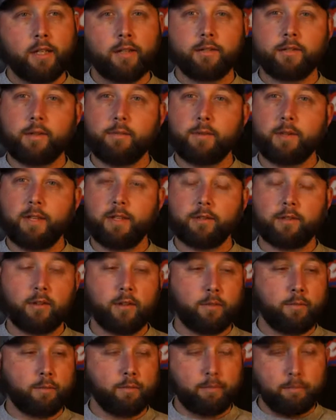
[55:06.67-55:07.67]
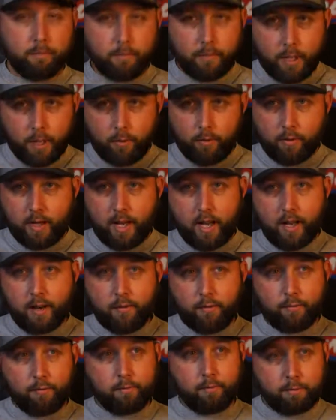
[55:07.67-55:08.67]
something that's going to, kind
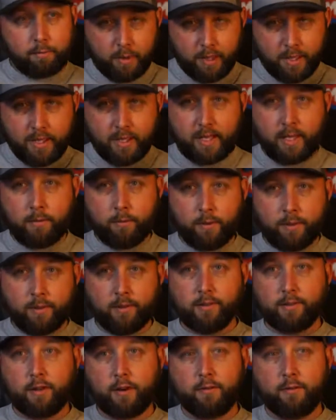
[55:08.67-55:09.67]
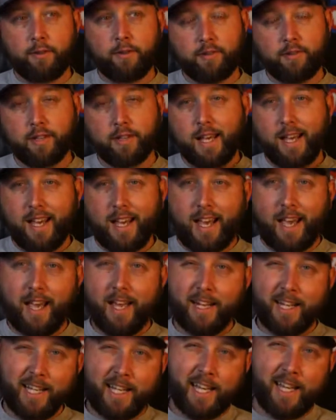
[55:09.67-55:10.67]
of blend in with the surface
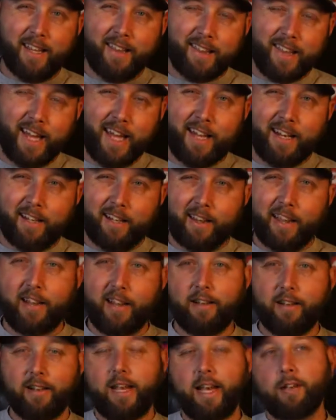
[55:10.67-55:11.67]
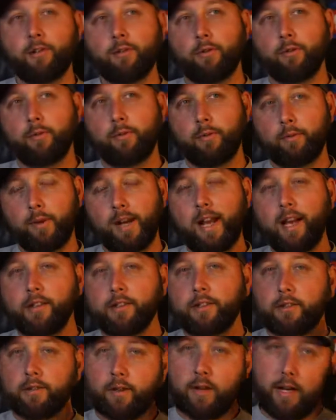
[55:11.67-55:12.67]
and get that actual
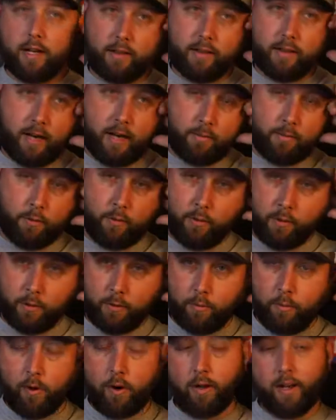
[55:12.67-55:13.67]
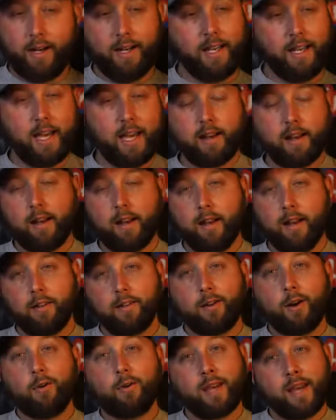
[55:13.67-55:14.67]
reaction strike that I'm going to want. And again,
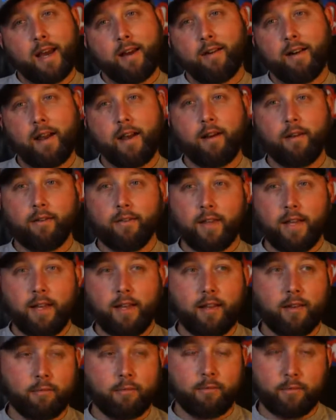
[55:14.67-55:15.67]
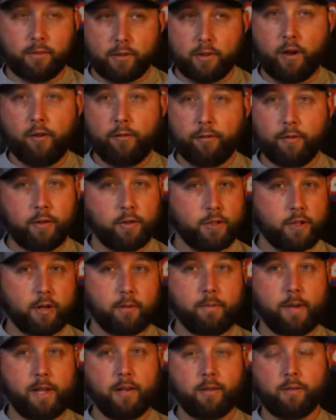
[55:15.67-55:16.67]
don't count out the soft
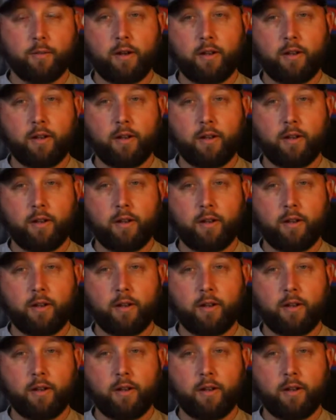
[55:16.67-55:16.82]
jerkbait as well,